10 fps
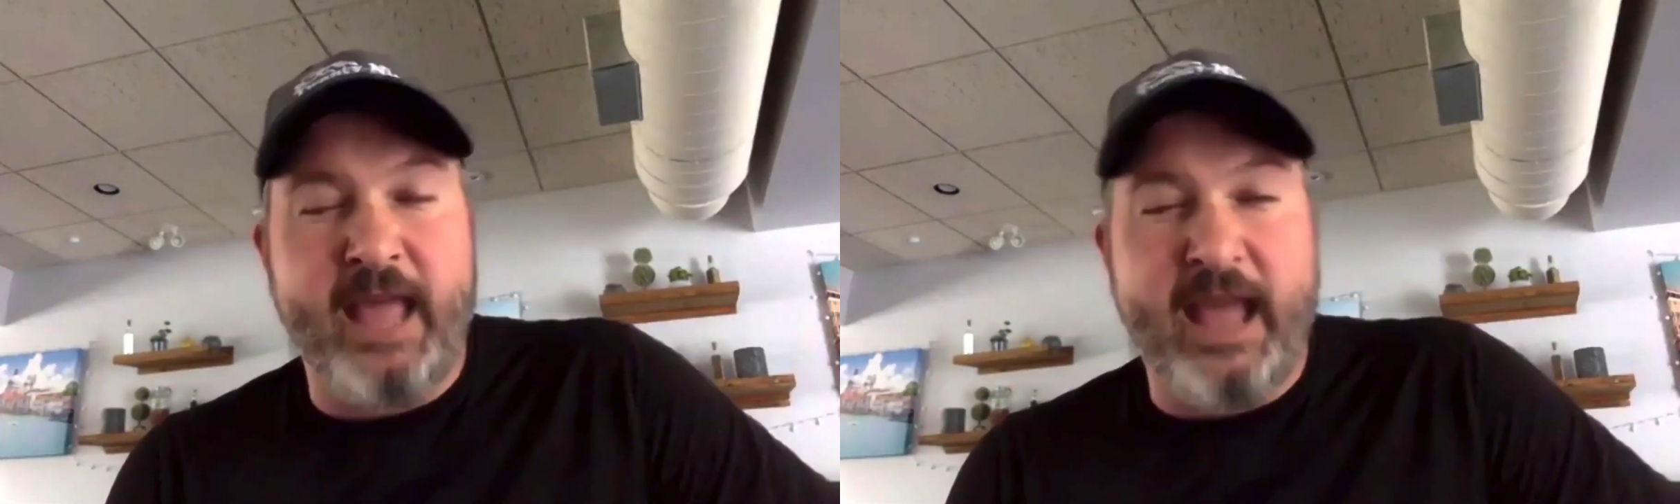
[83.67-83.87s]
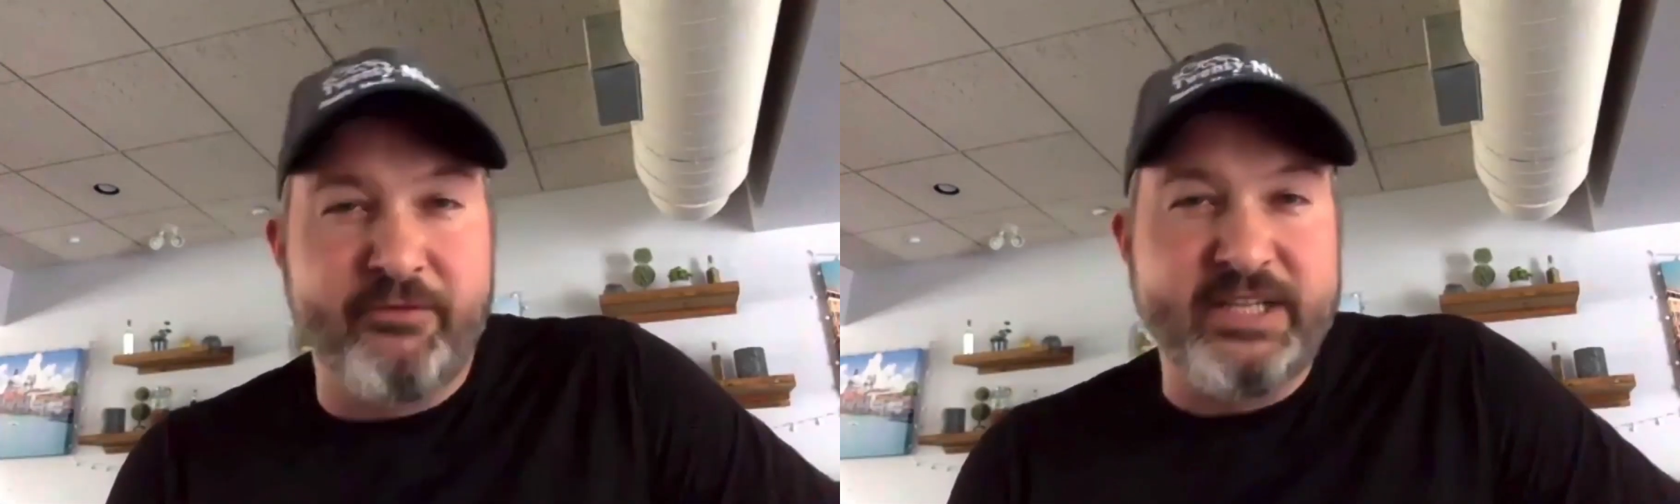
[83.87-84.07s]

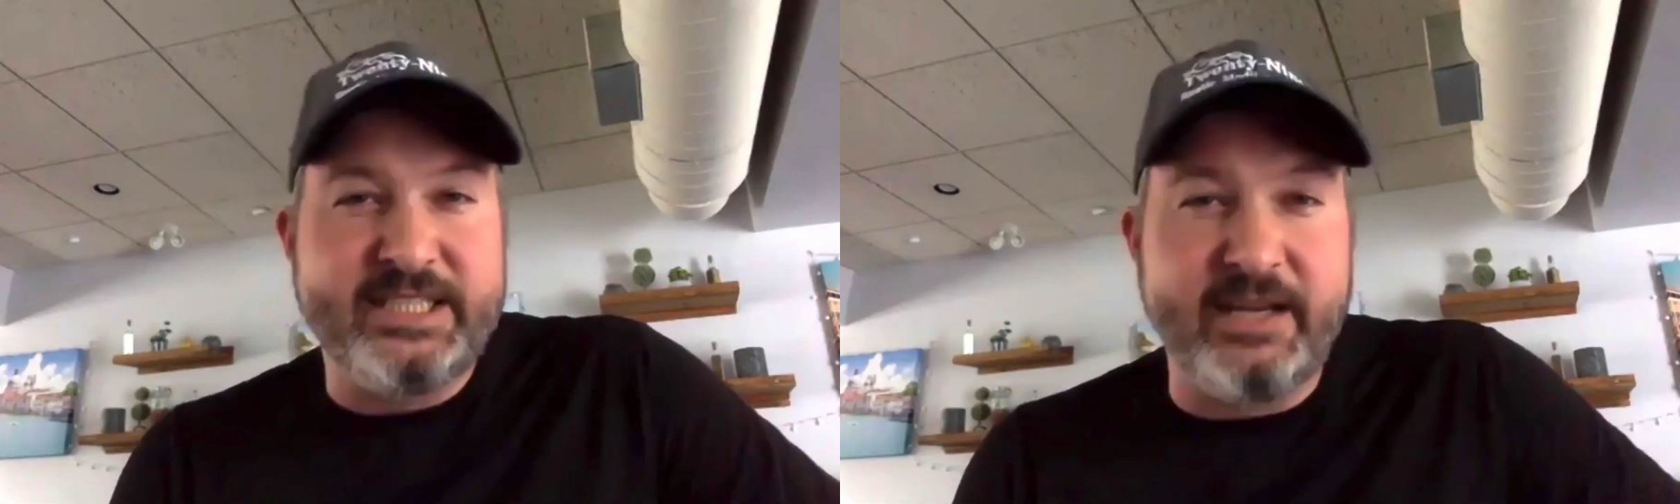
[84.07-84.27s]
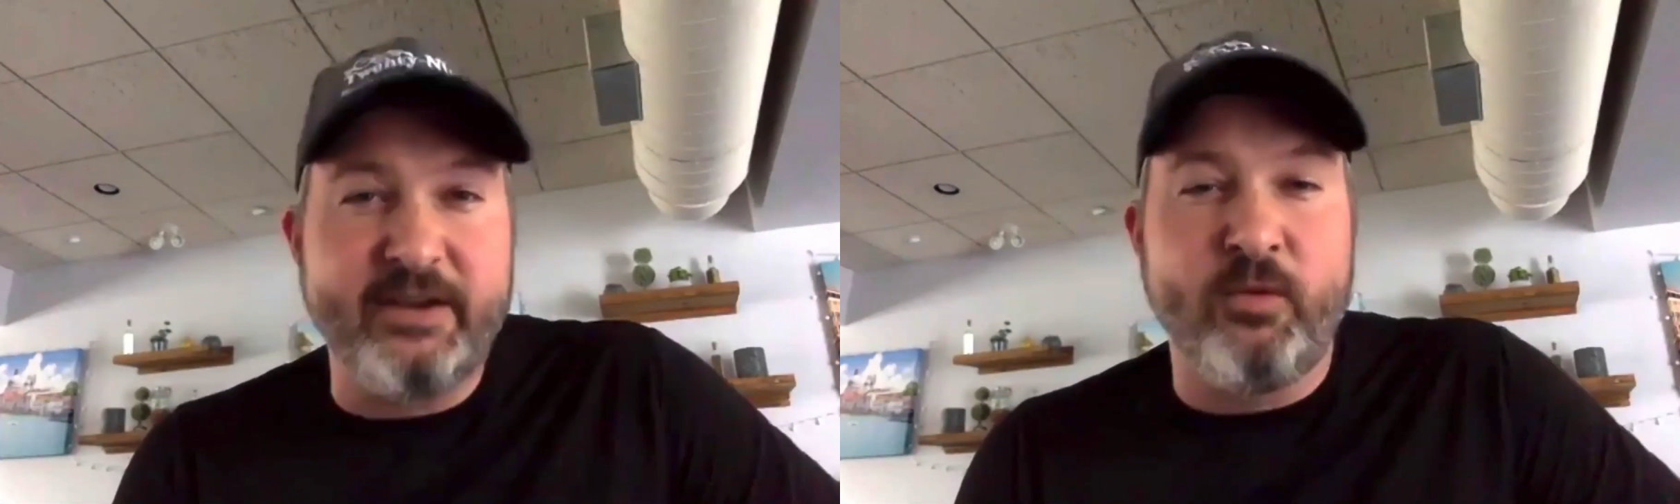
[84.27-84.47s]
every
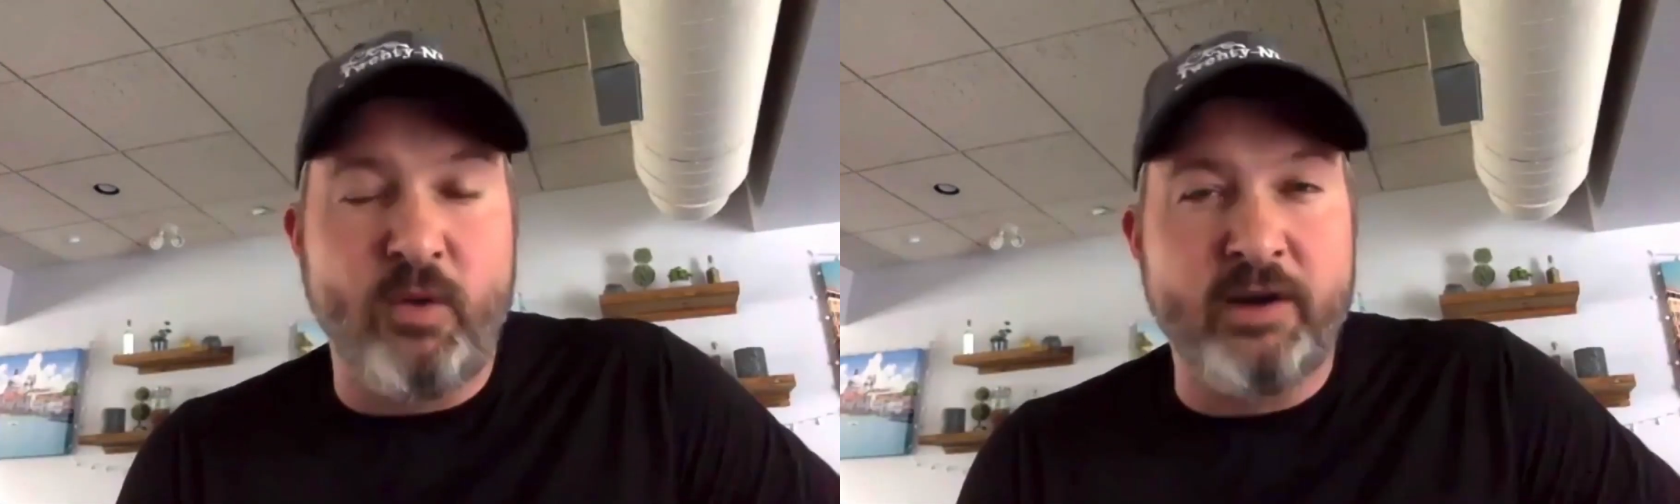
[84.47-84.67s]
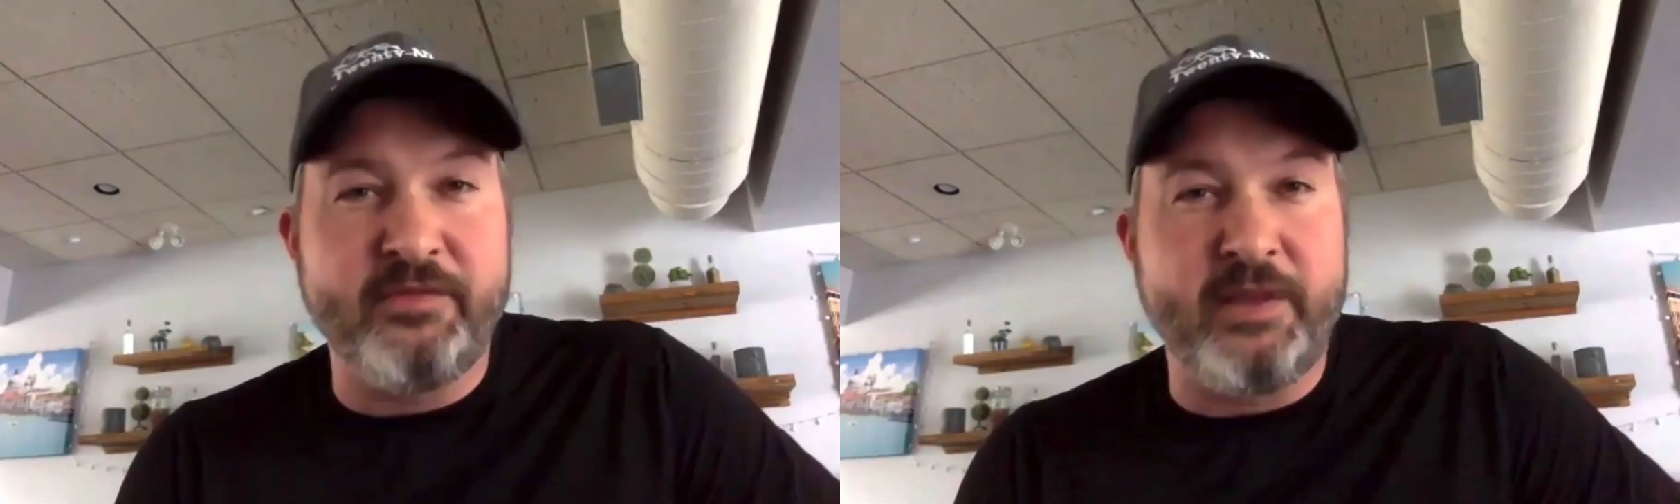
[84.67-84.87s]
single
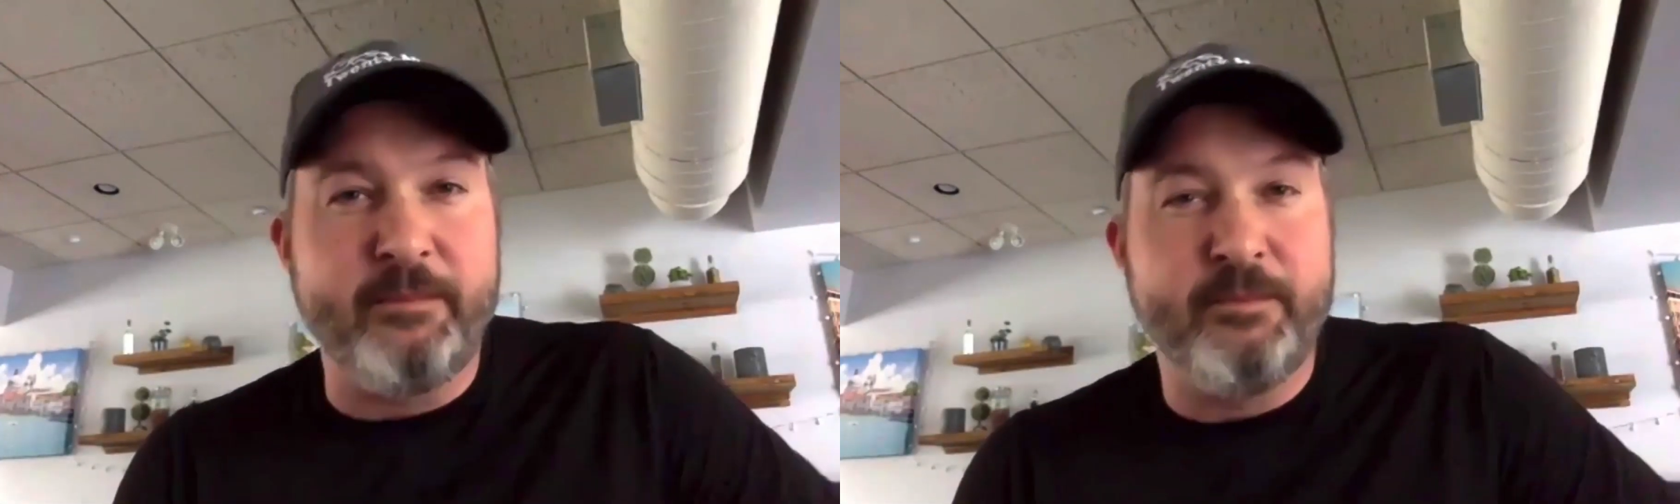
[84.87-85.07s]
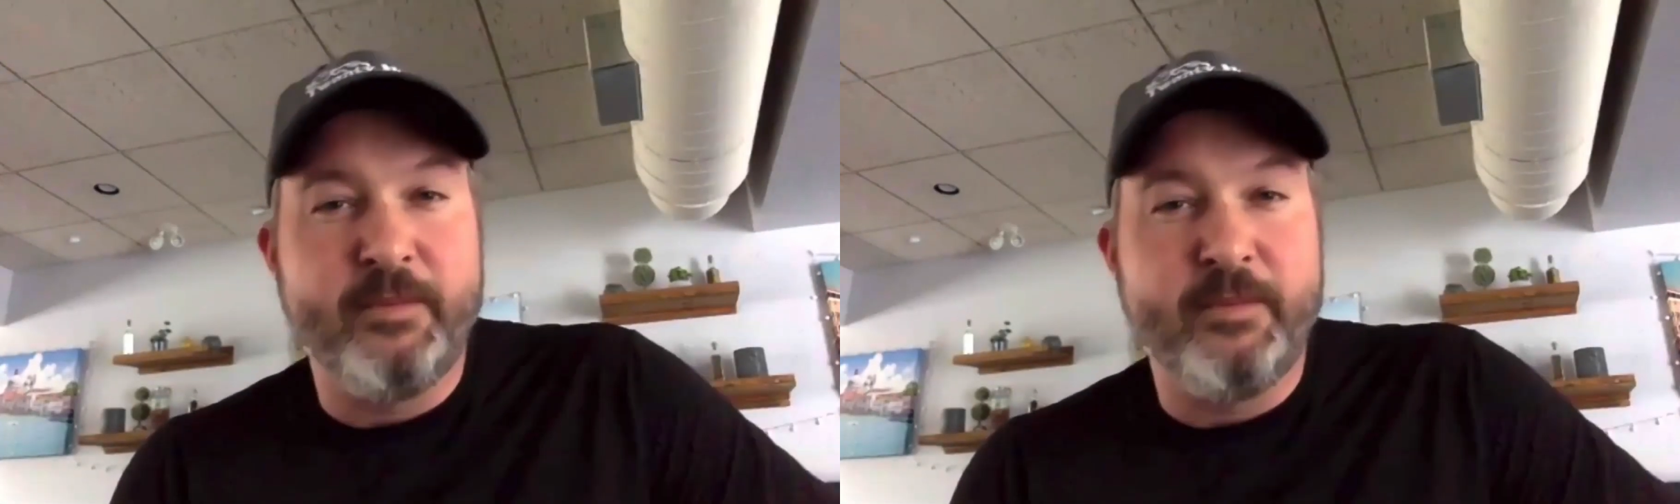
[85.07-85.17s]
one of them.